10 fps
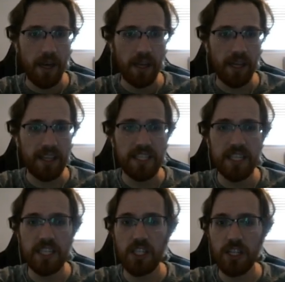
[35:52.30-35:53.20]
Like, this
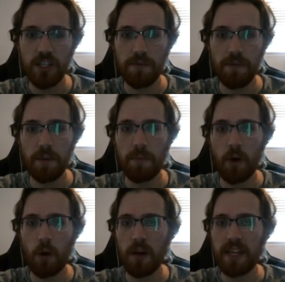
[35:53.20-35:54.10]
is such a fun
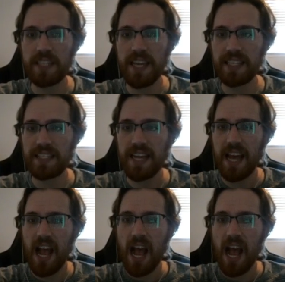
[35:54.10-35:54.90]
Pokemon.